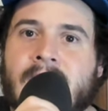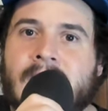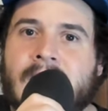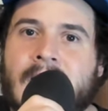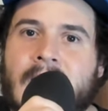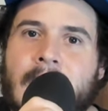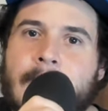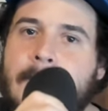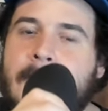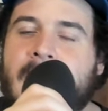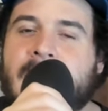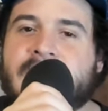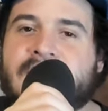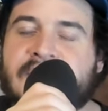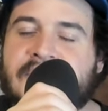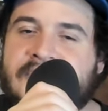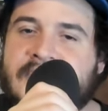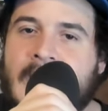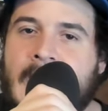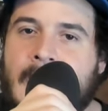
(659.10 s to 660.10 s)
a bunch of
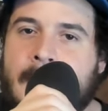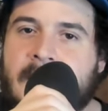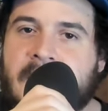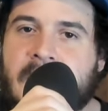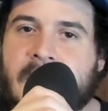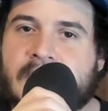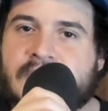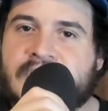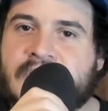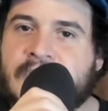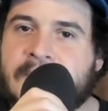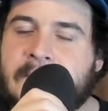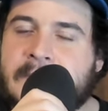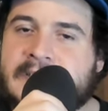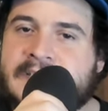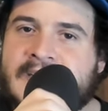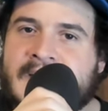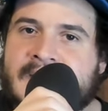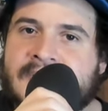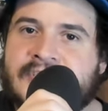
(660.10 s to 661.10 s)
dominoes could
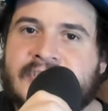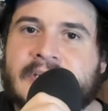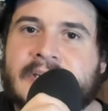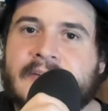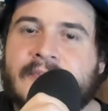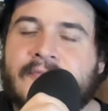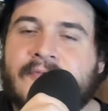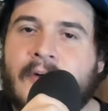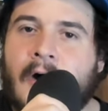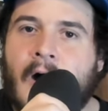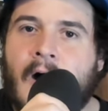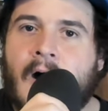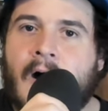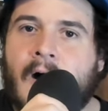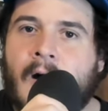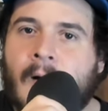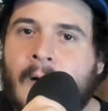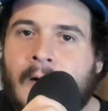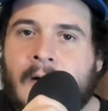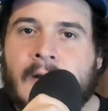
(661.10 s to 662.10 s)
potentially
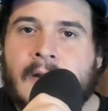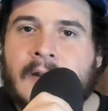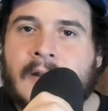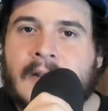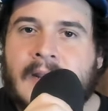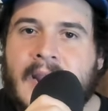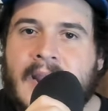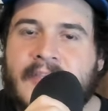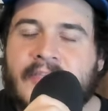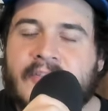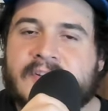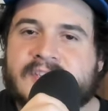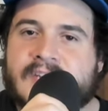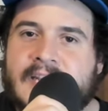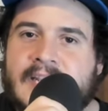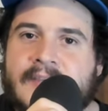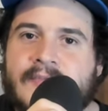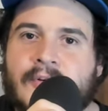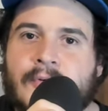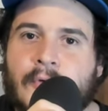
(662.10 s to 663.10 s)
fall. And there's
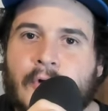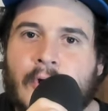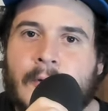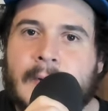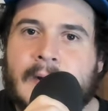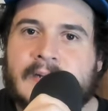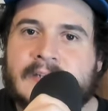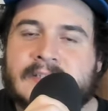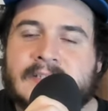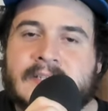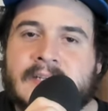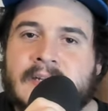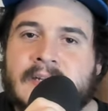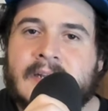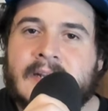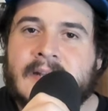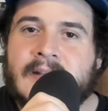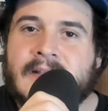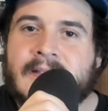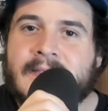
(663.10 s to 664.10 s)
even rumors
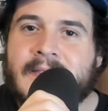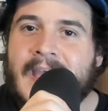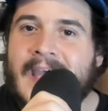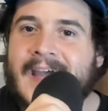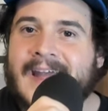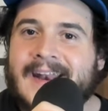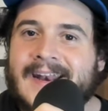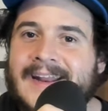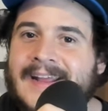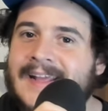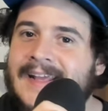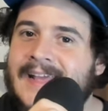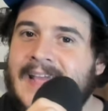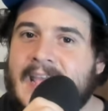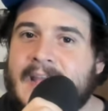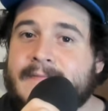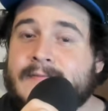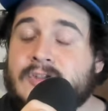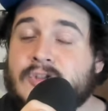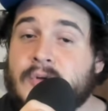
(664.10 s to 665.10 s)
that
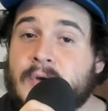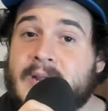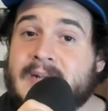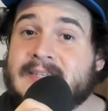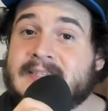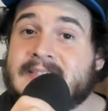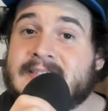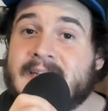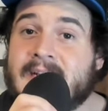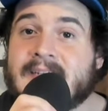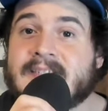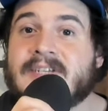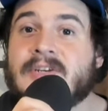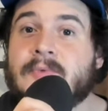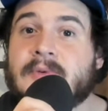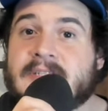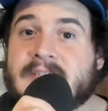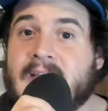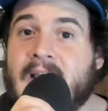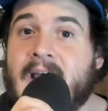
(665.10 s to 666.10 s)
if Truex doesn't
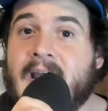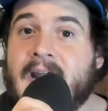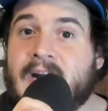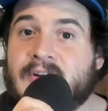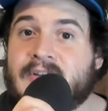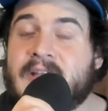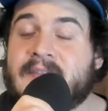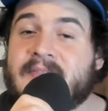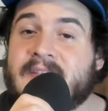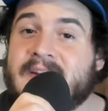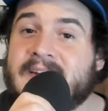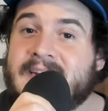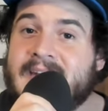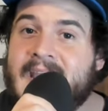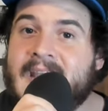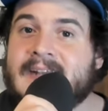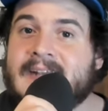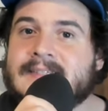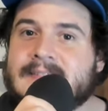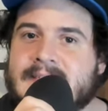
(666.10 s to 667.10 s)
retire, that the
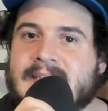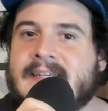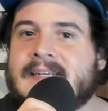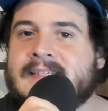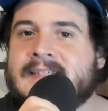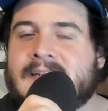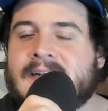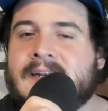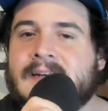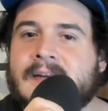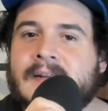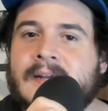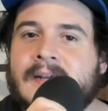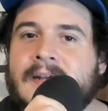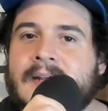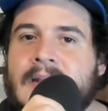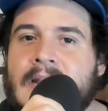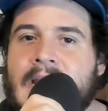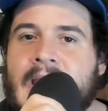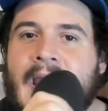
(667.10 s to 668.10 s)
next season,
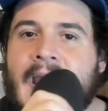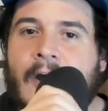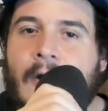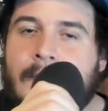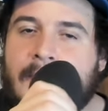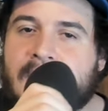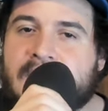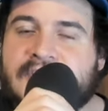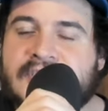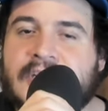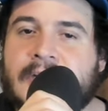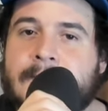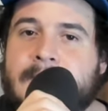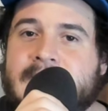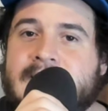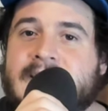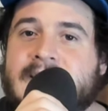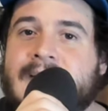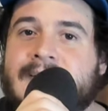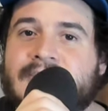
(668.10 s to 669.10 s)
Kyle Busch could
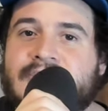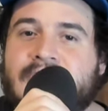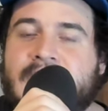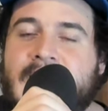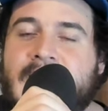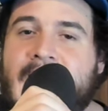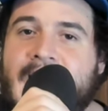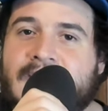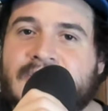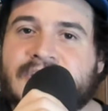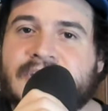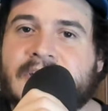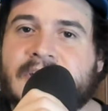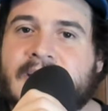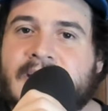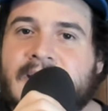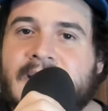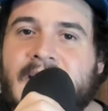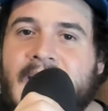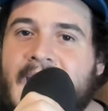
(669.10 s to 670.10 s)
potentially
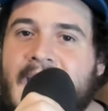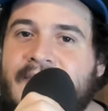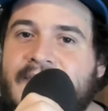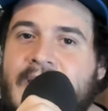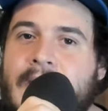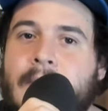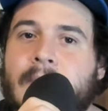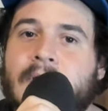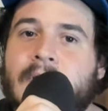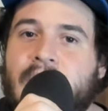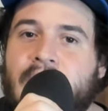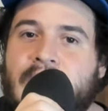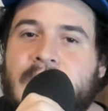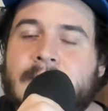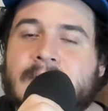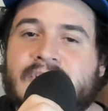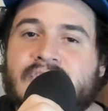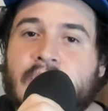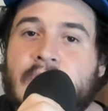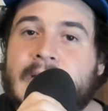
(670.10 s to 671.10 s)
actually have that reunion with
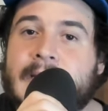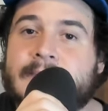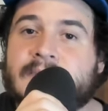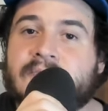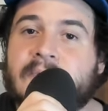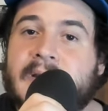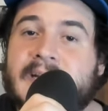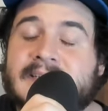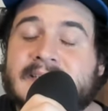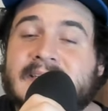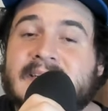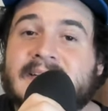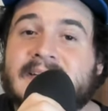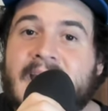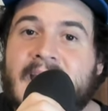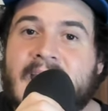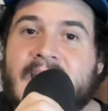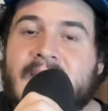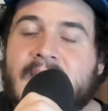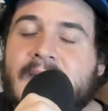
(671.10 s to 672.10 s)
Joe Gibbs Racing
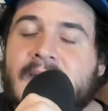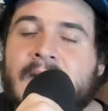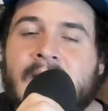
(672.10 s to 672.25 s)
then.